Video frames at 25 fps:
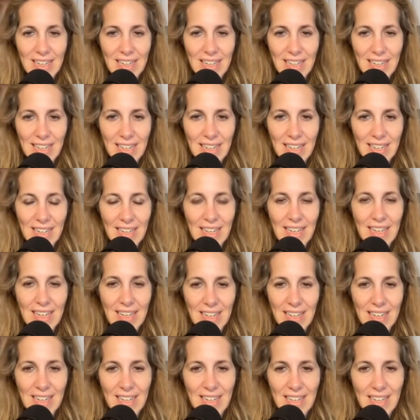
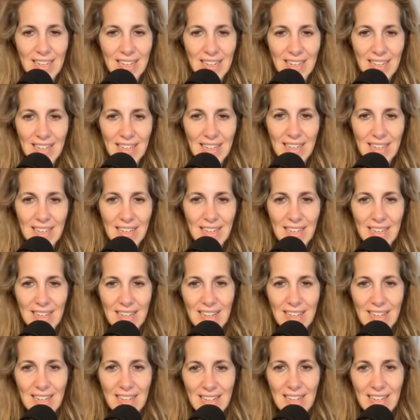
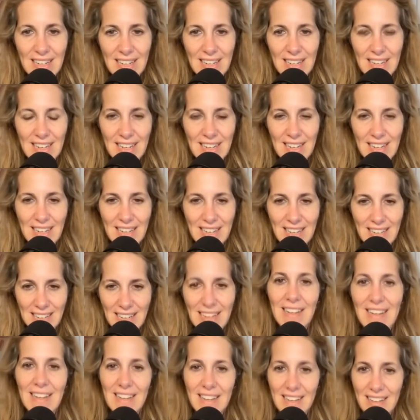
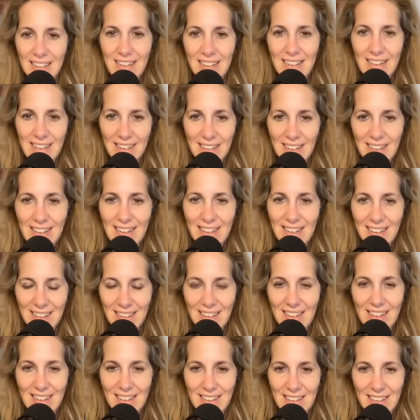
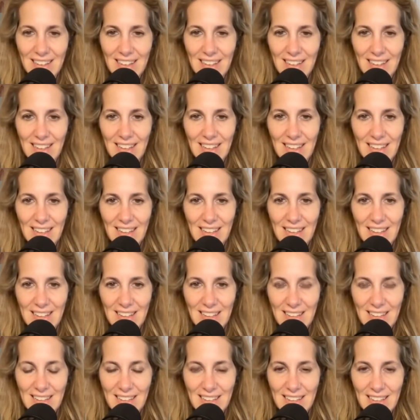
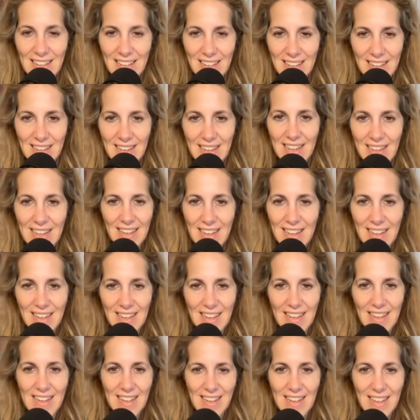
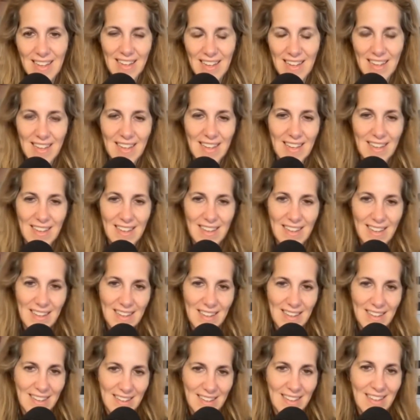
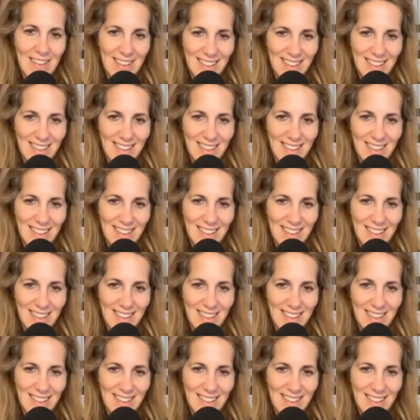No words are spoken by the person on screen.